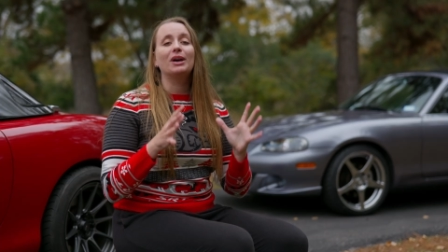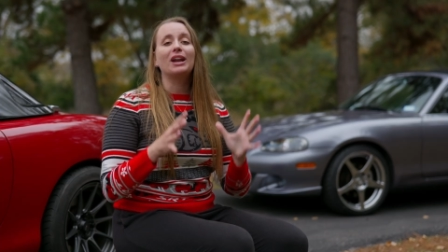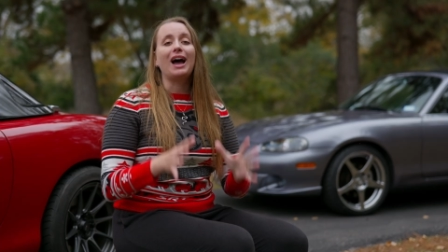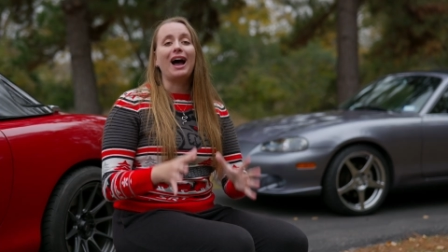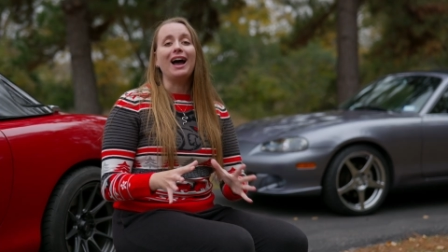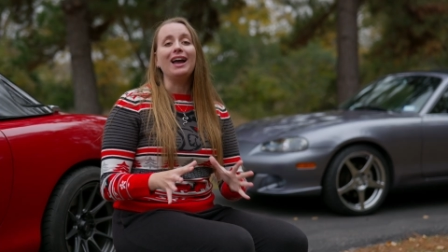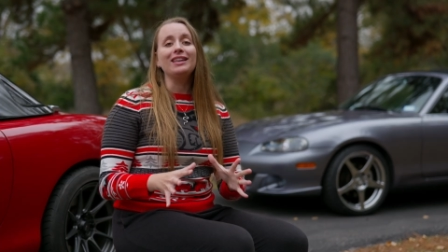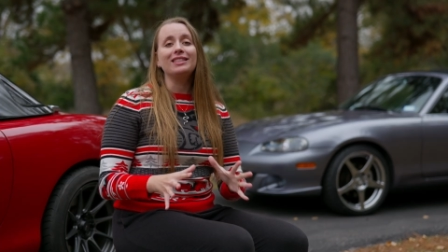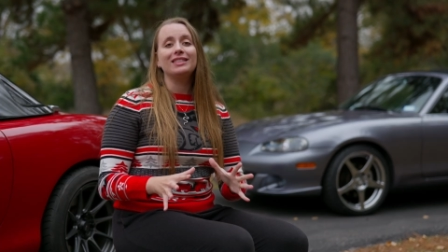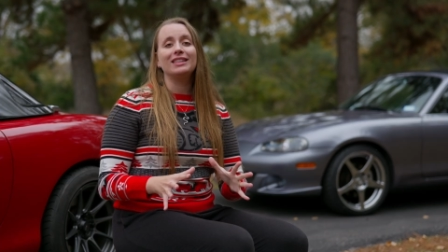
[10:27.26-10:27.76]
But
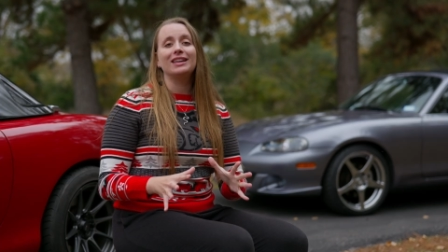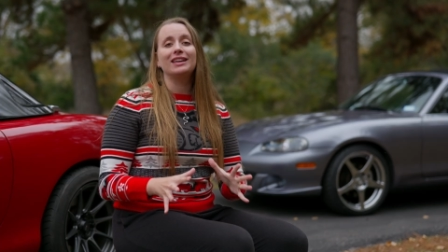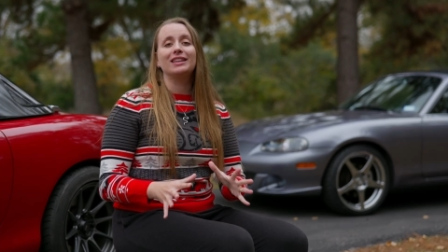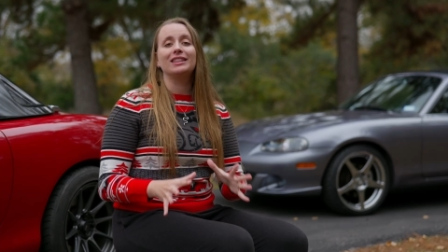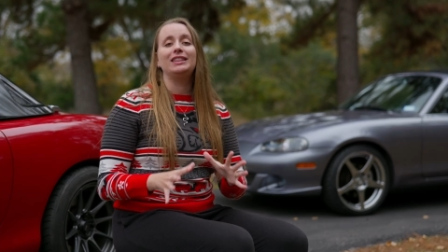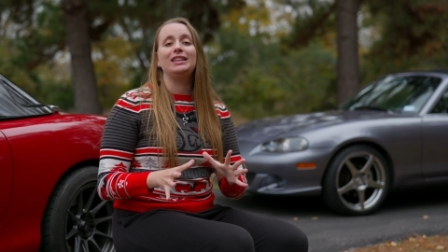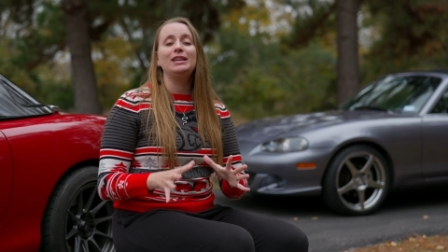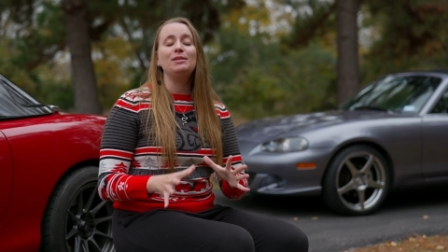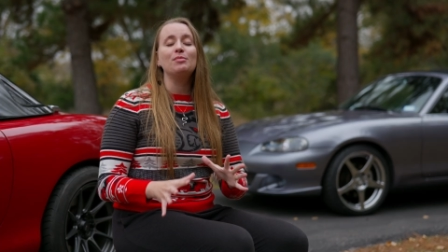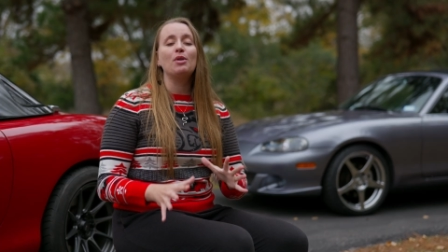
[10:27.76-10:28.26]
I
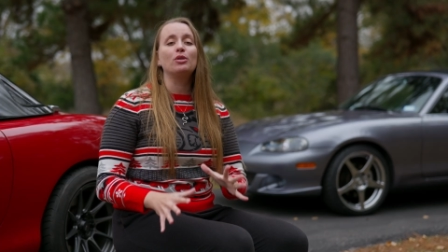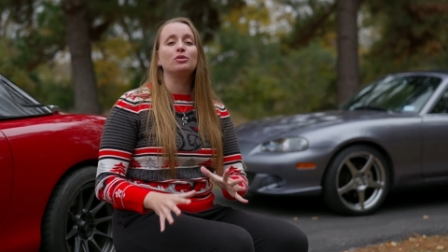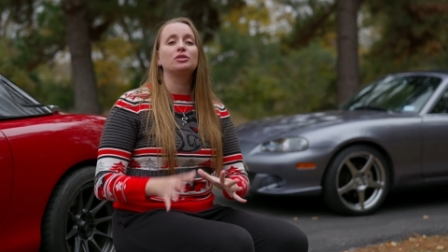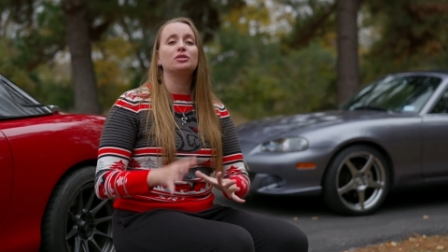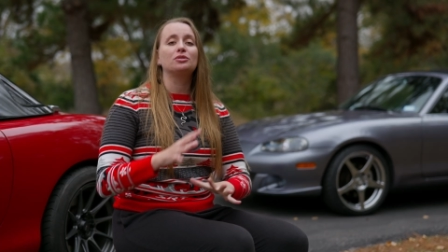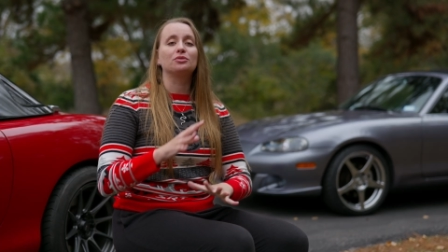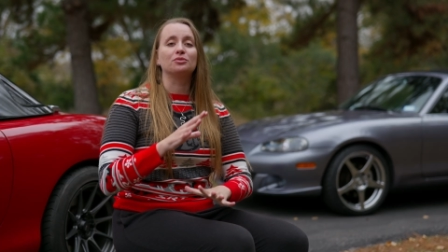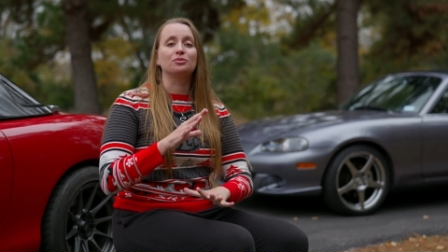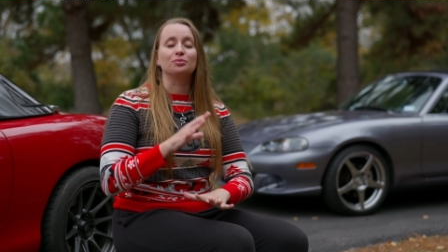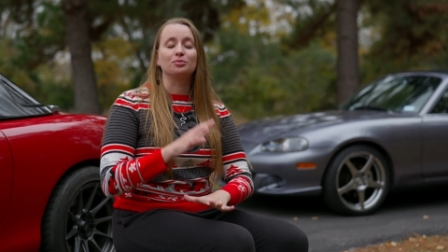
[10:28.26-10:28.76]
think the
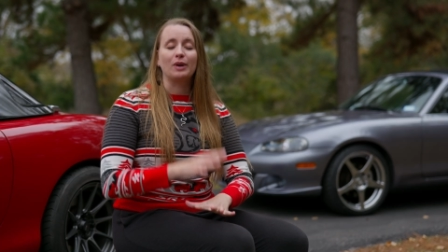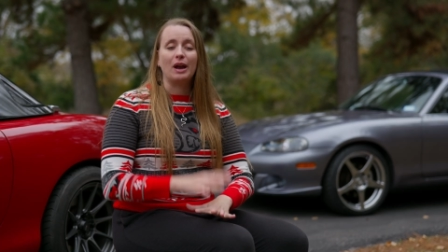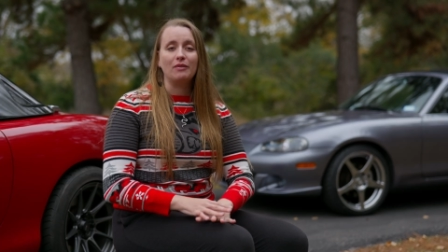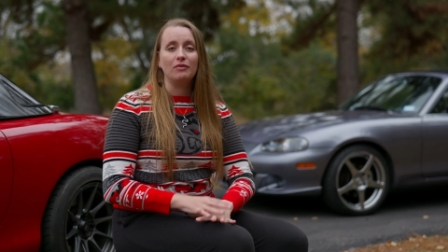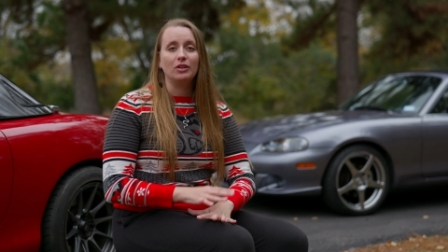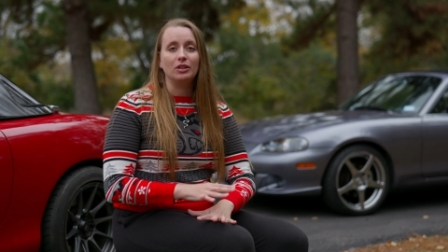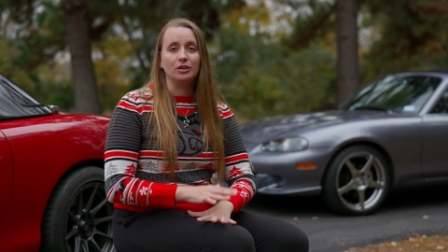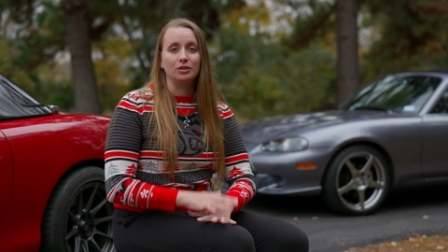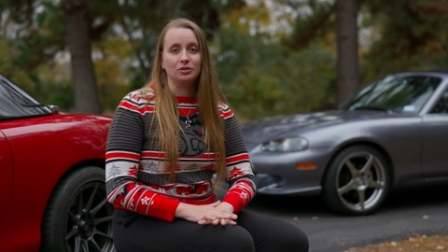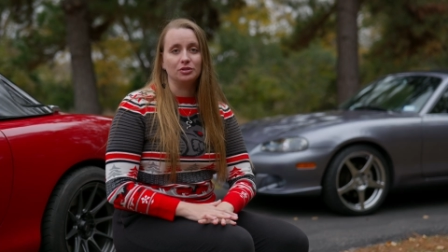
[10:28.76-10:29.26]
most
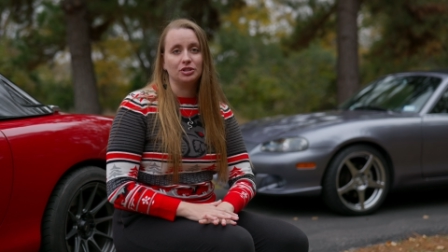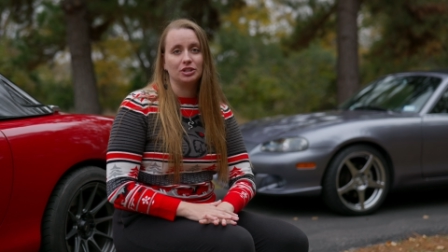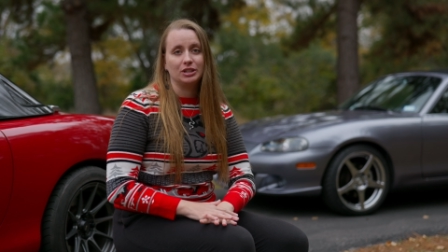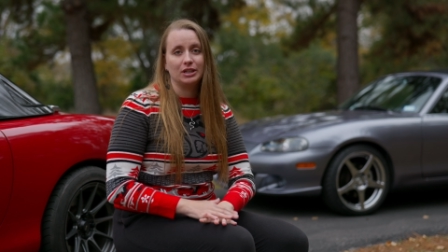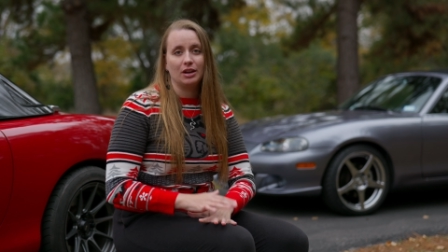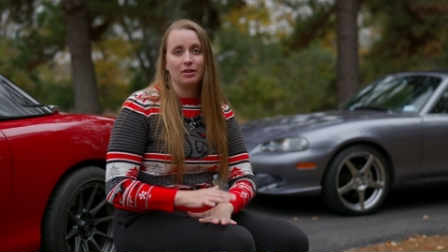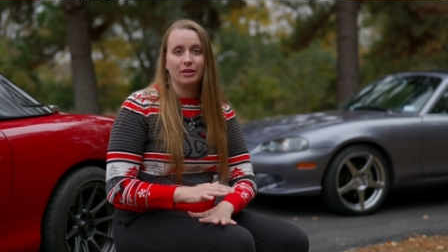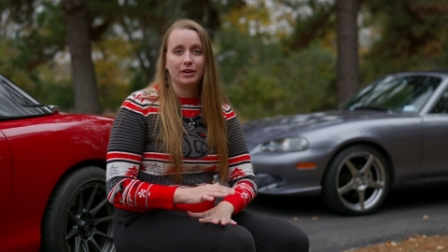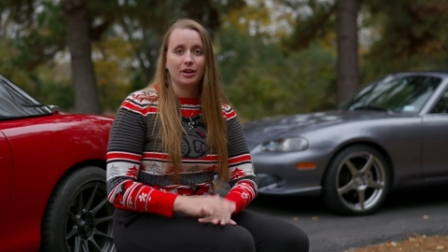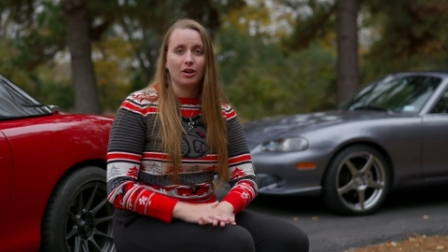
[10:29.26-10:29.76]

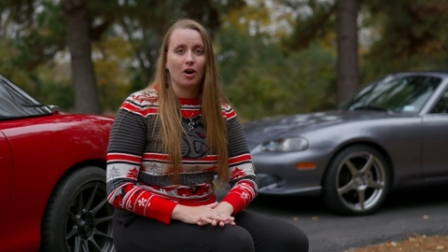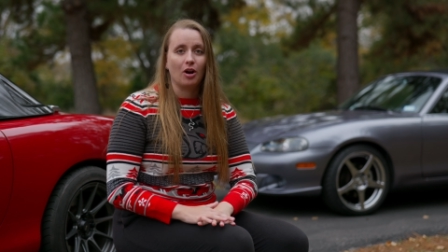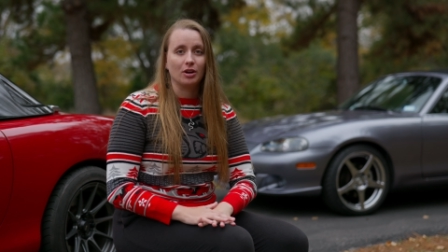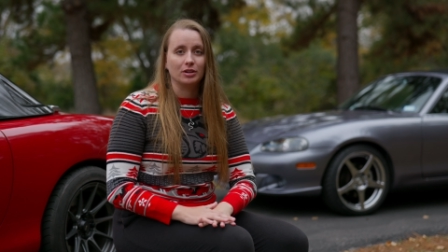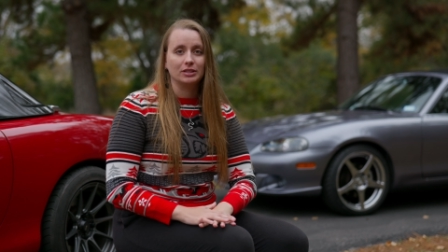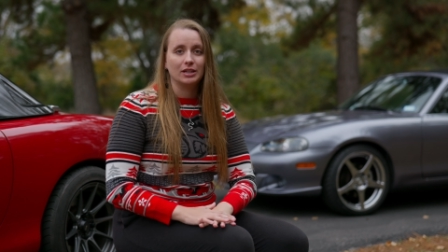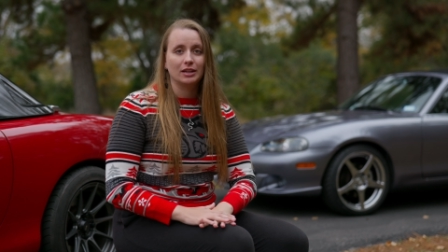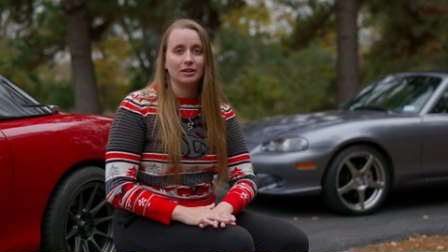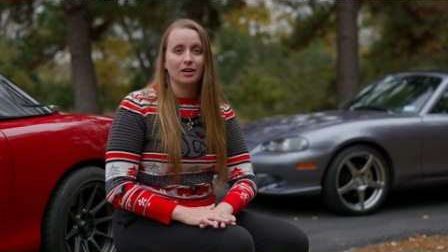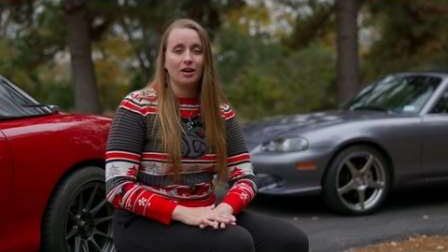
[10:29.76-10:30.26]
revolutionary car
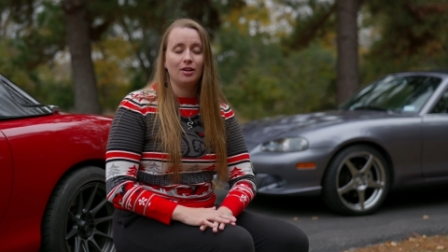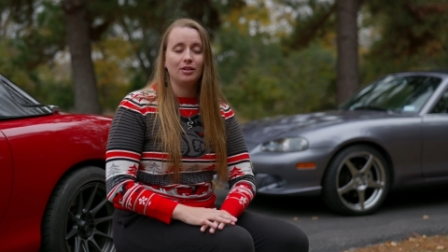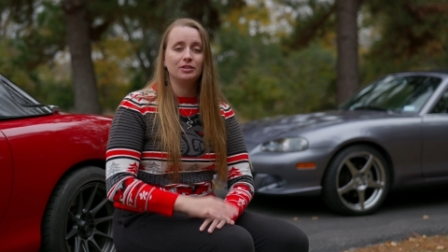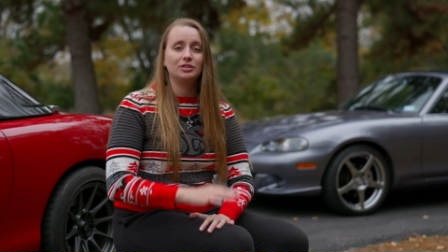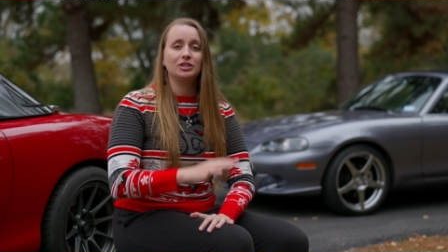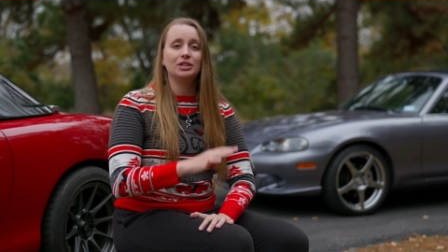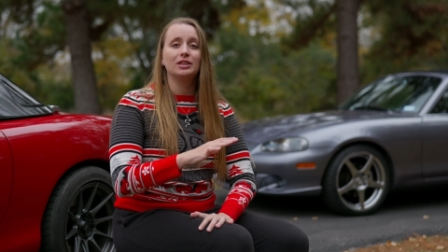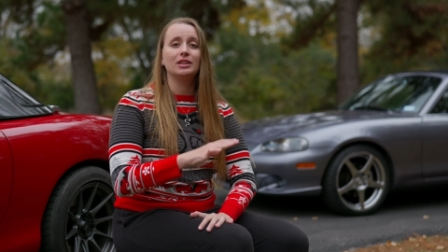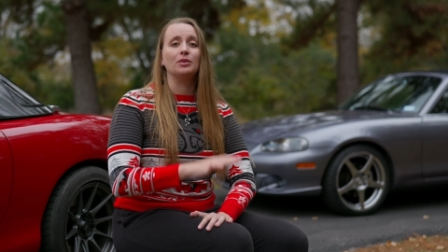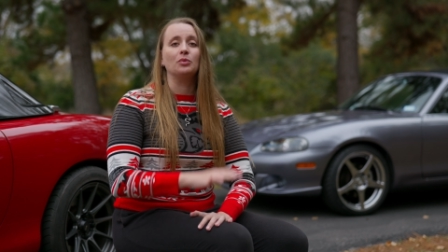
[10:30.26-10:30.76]

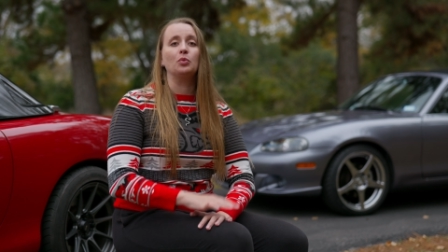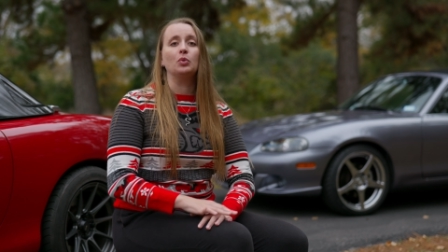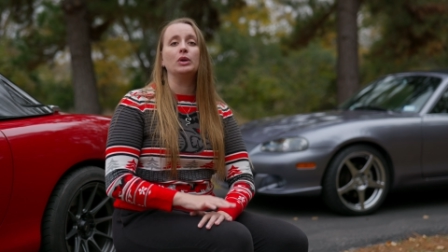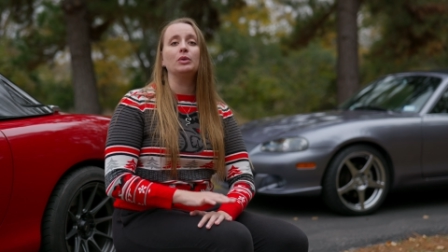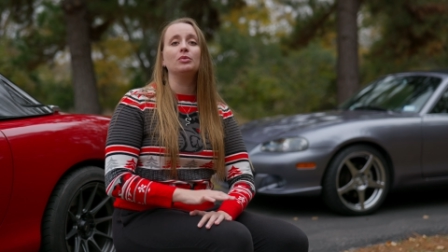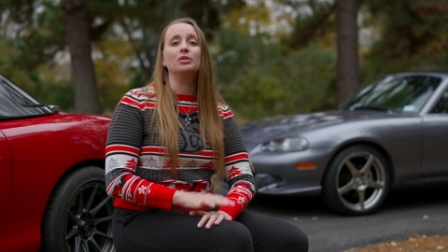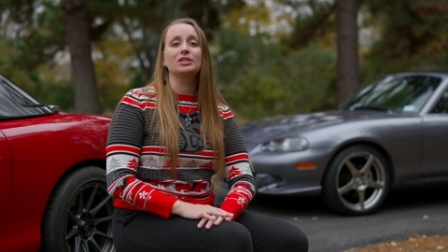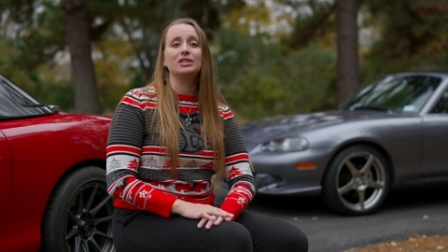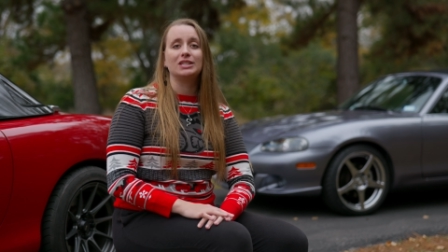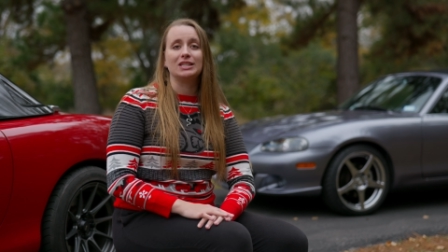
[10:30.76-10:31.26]
technology that we
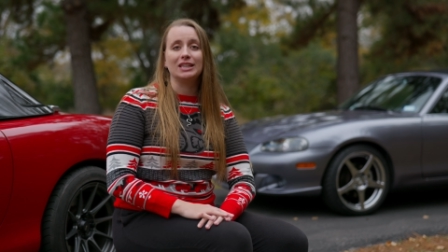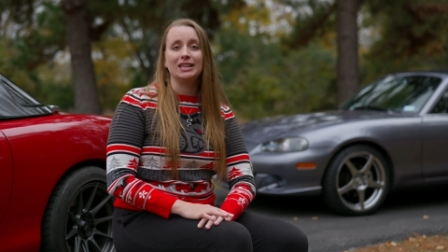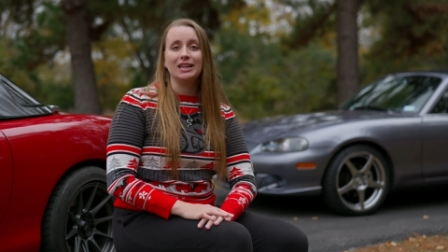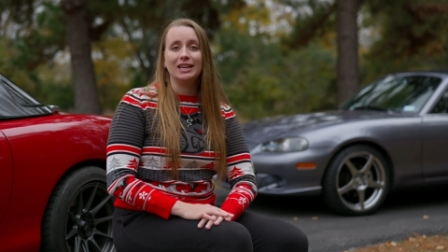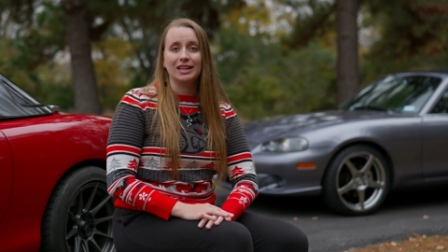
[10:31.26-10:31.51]
will see